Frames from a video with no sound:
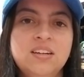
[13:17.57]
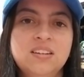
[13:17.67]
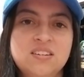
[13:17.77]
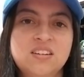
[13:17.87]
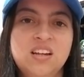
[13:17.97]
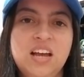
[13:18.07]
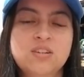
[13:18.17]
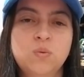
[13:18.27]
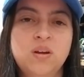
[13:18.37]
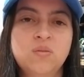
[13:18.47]
This is the
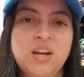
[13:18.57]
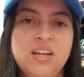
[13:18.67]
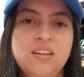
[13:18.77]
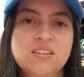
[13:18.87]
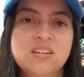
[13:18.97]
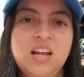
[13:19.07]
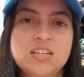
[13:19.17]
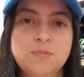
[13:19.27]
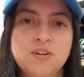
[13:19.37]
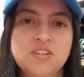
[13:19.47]
last one, right? This is the
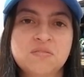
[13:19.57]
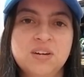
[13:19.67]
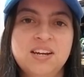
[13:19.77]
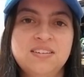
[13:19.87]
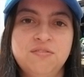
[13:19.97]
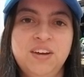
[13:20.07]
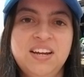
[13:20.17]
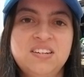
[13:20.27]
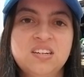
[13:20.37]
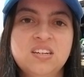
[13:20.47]
last person, right, to
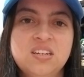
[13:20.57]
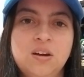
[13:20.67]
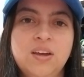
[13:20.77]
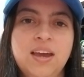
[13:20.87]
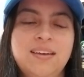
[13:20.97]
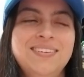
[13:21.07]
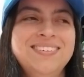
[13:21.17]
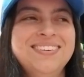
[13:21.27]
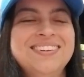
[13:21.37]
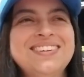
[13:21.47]
fight? Okay.
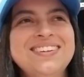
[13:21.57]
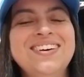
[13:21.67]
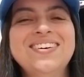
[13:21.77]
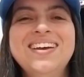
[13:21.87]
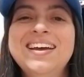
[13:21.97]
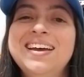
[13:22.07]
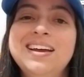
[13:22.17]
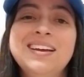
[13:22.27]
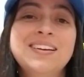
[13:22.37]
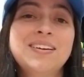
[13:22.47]
So,
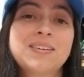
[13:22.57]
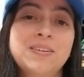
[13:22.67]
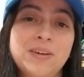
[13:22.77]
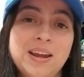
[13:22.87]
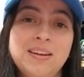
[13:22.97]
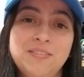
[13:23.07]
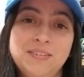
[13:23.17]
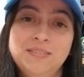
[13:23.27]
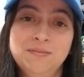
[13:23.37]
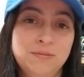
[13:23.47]
great
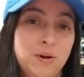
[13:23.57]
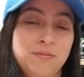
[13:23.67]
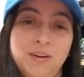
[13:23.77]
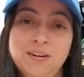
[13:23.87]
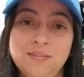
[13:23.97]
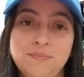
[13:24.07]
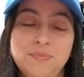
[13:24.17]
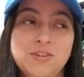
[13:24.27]
fighter.